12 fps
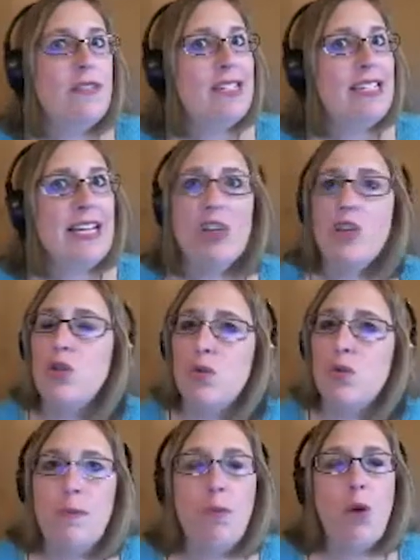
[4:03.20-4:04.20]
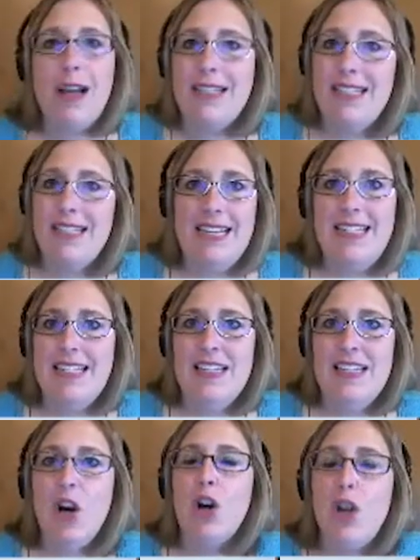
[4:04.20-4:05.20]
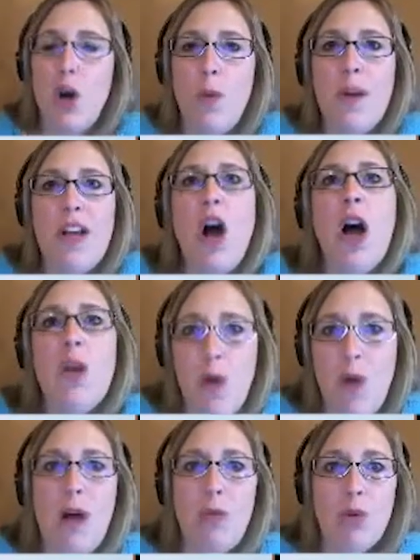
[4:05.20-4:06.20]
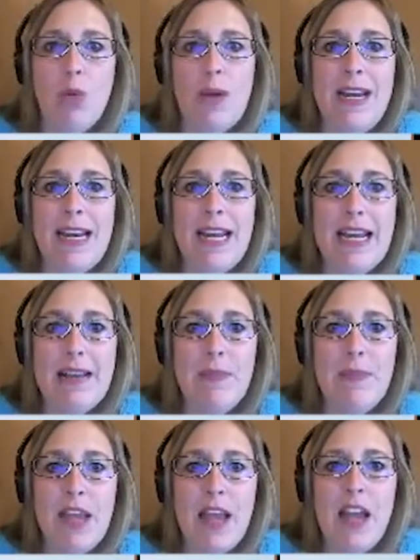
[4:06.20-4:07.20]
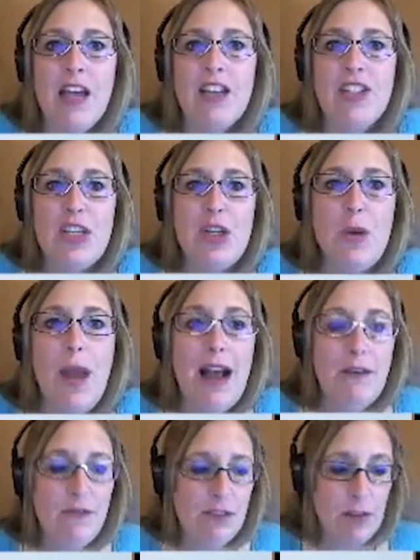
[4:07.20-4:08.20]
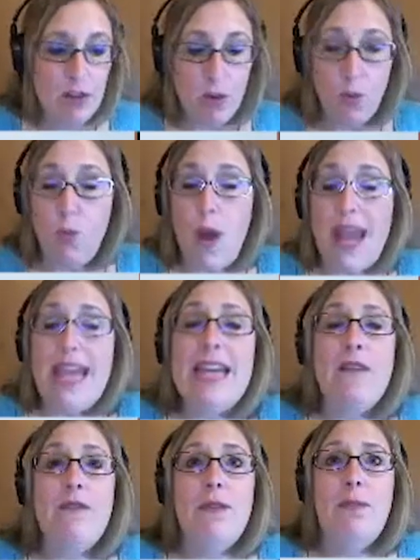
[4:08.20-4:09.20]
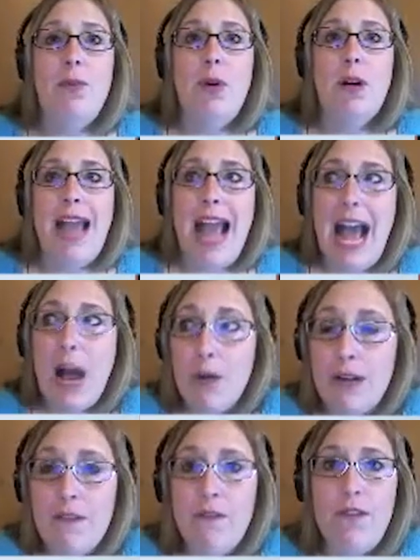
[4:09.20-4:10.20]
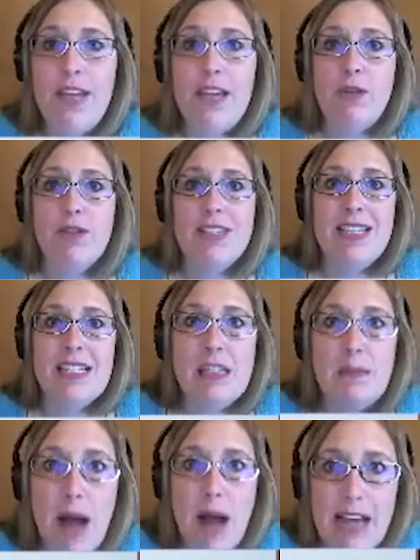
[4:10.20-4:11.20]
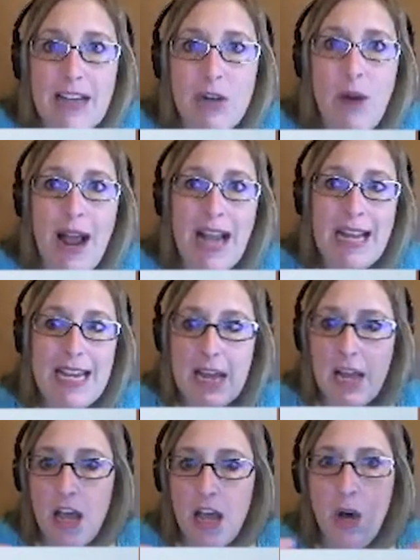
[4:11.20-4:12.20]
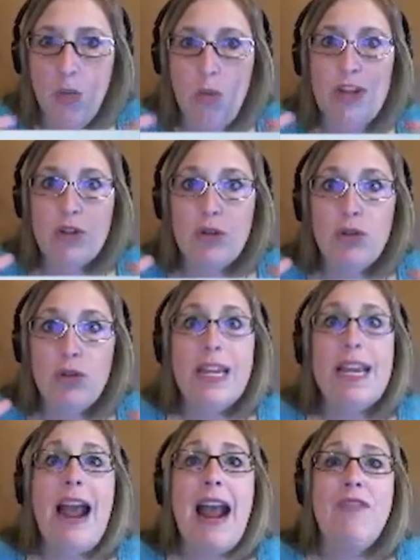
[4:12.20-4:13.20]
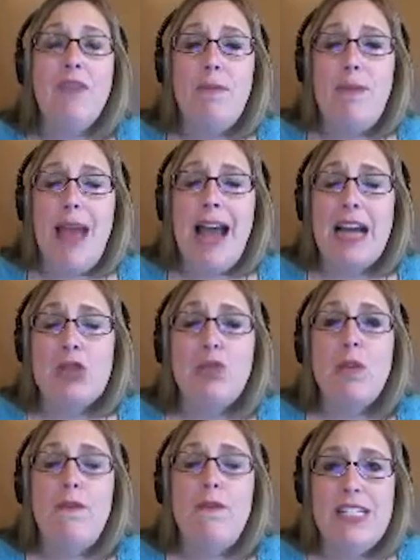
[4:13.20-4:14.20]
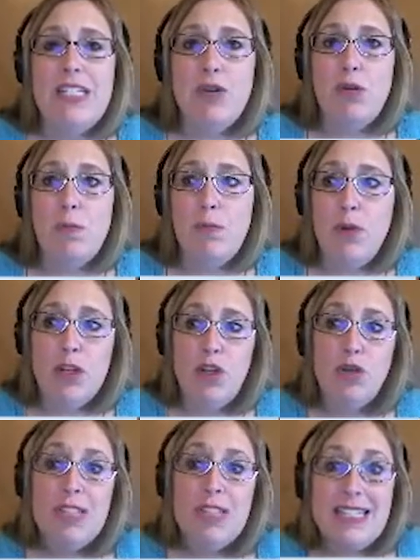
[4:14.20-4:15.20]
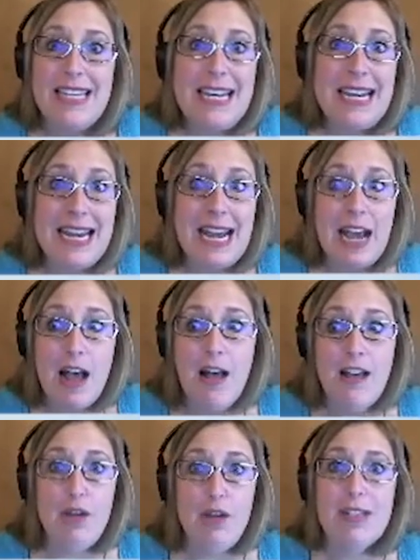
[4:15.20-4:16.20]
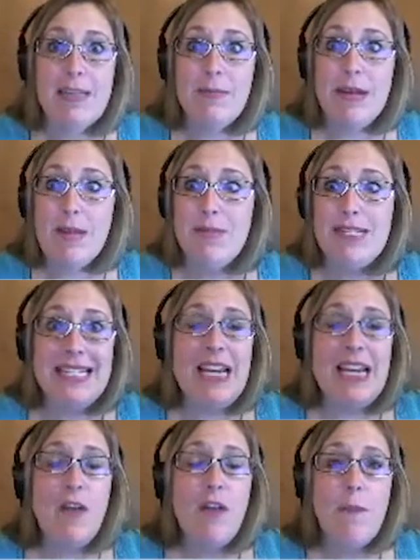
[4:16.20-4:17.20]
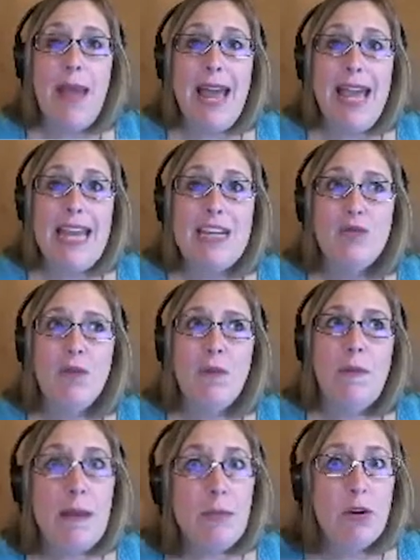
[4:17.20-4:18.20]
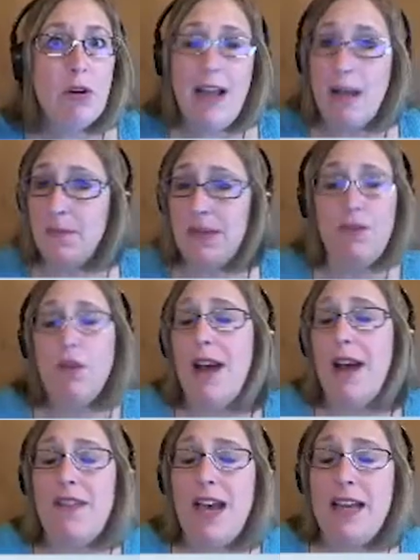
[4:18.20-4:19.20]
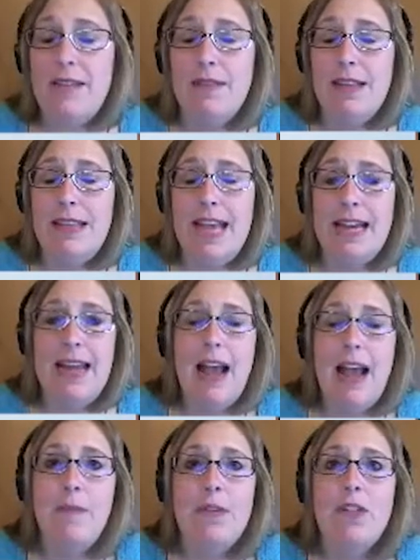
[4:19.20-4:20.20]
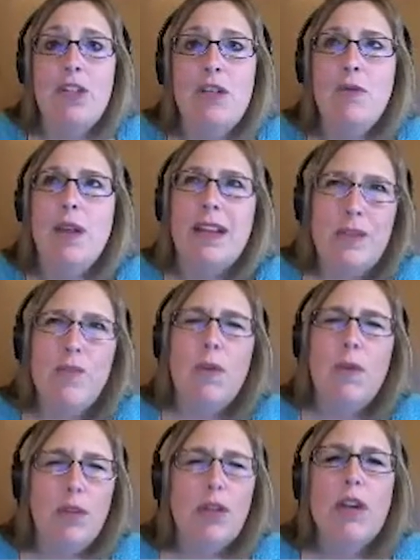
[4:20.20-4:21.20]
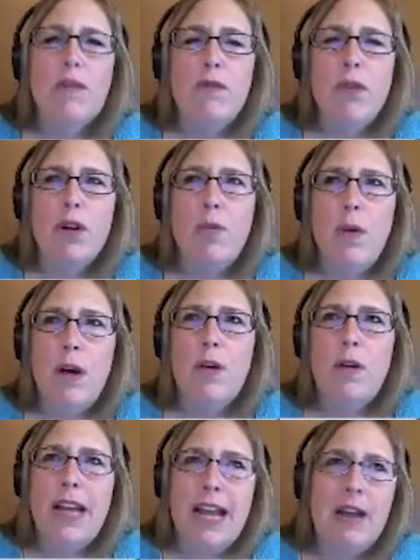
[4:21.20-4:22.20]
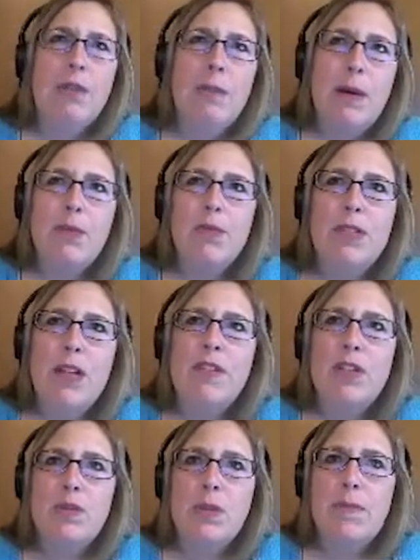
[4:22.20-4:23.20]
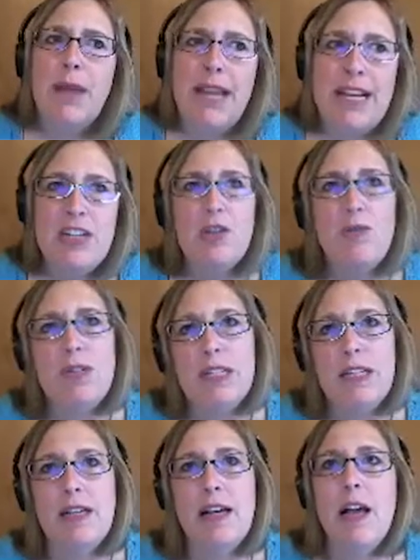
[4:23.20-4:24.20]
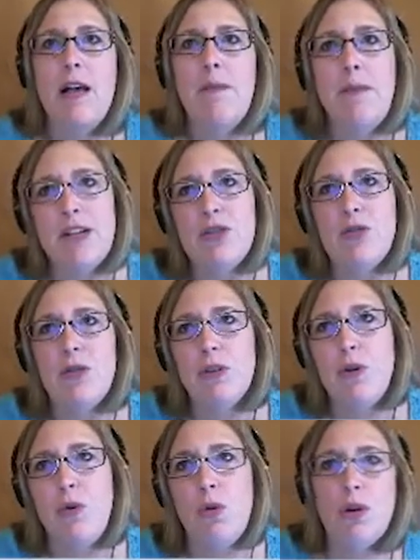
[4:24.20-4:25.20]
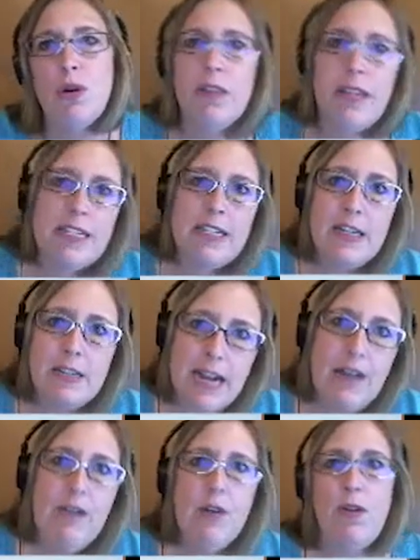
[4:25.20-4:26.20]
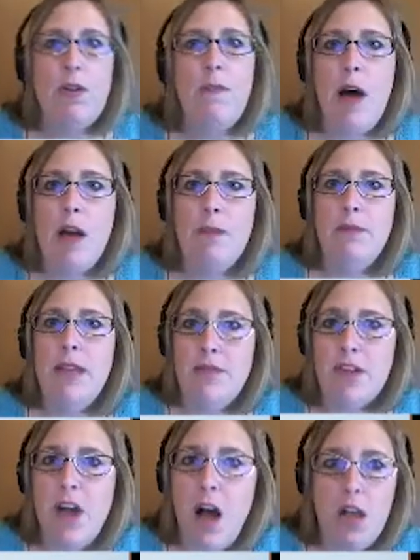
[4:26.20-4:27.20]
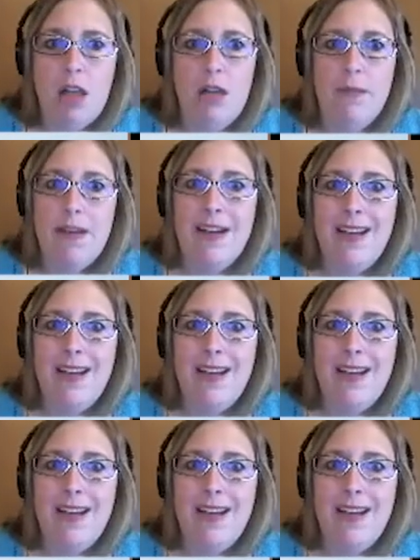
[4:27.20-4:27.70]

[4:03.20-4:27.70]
sensory processes are going on while we're reading. So you have the weight of the book, how it feels, the spine cracking. When you're looking at the actual physical book, you can sometimes see on the page. And remember, how many of you have had that happened to you? Like you were looking for a quote. Okay, I remember it was on this one page. There was a picture on the corner, and then it's down there on the bottom left column,